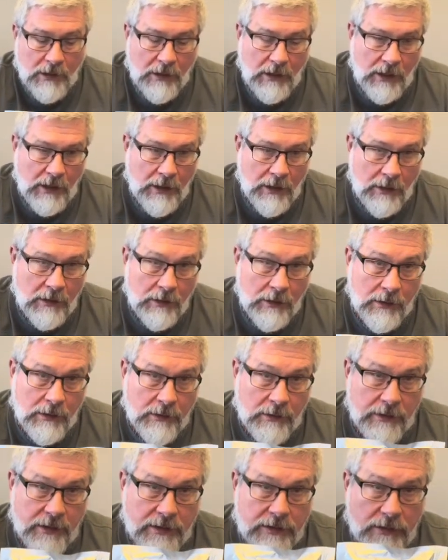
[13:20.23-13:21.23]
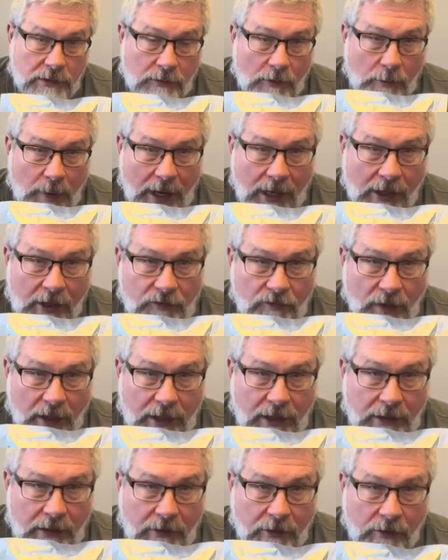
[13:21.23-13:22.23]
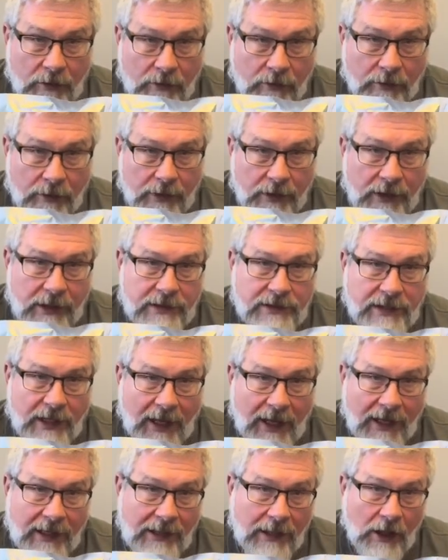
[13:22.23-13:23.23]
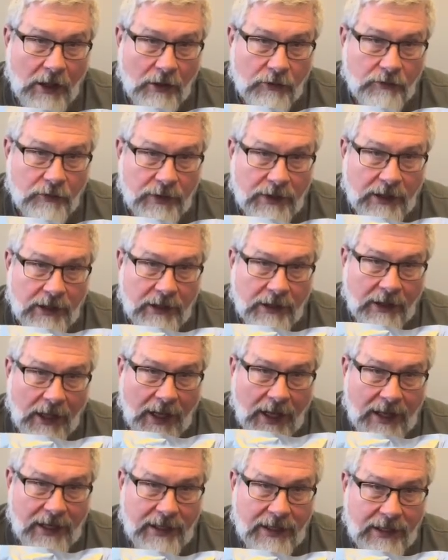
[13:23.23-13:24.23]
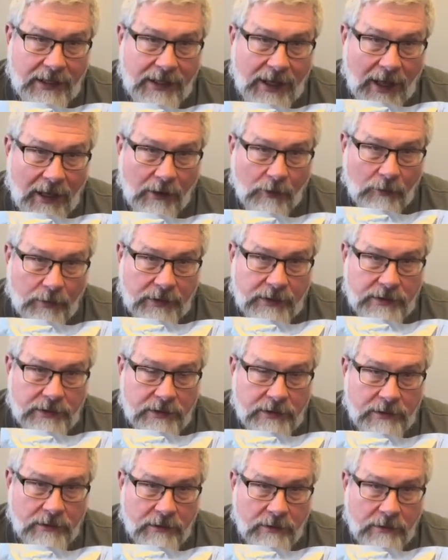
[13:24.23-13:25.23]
And this little package right here is 880 calories.